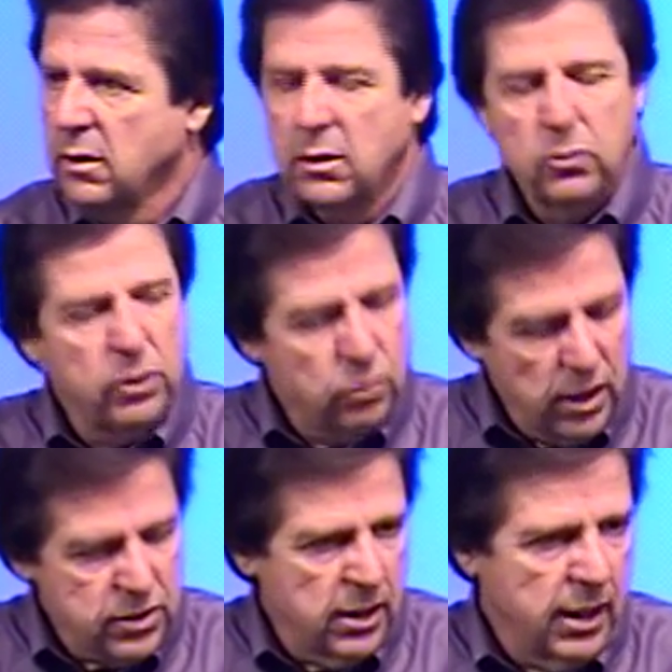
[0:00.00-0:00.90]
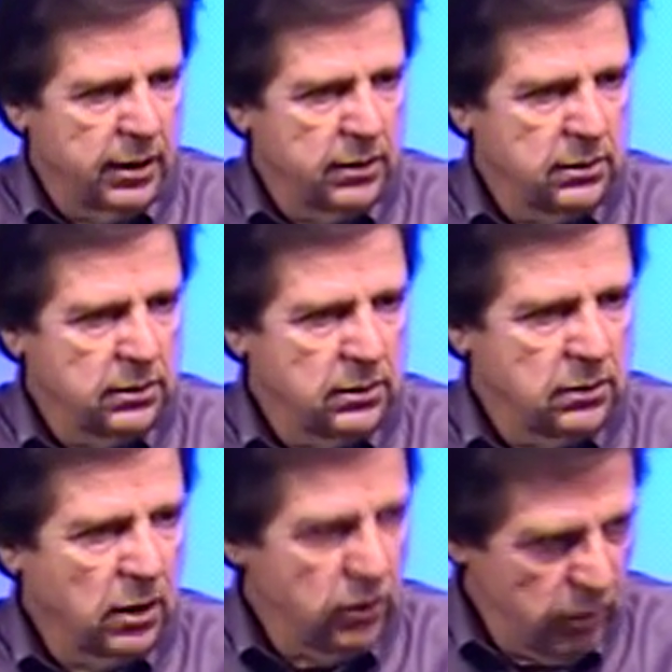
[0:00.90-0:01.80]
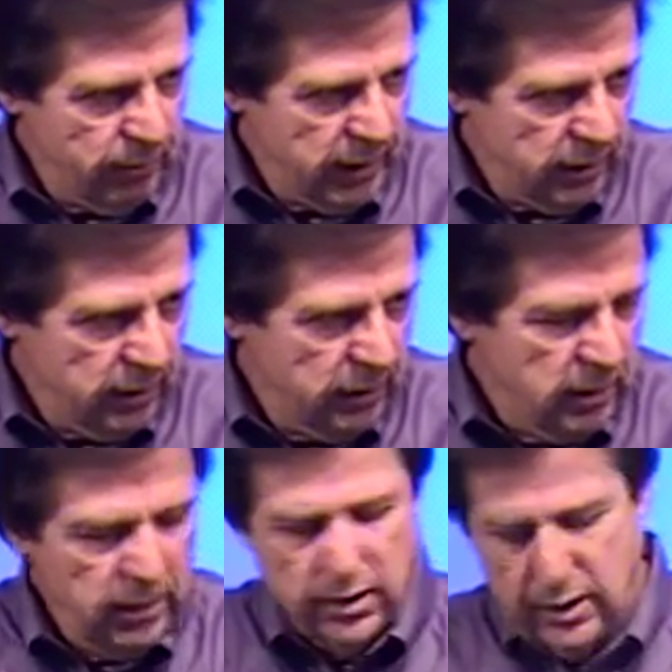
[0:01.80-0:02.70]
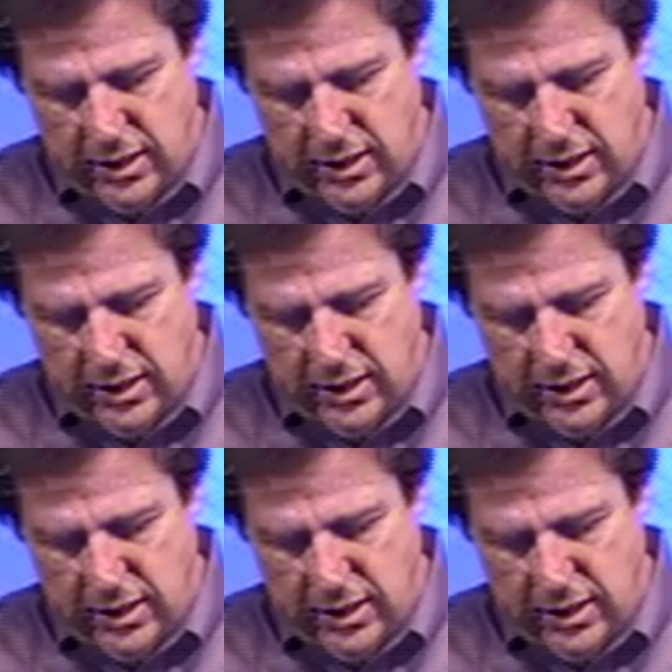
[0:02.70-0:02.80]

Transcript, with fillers: So we trust God. Are you with me? Now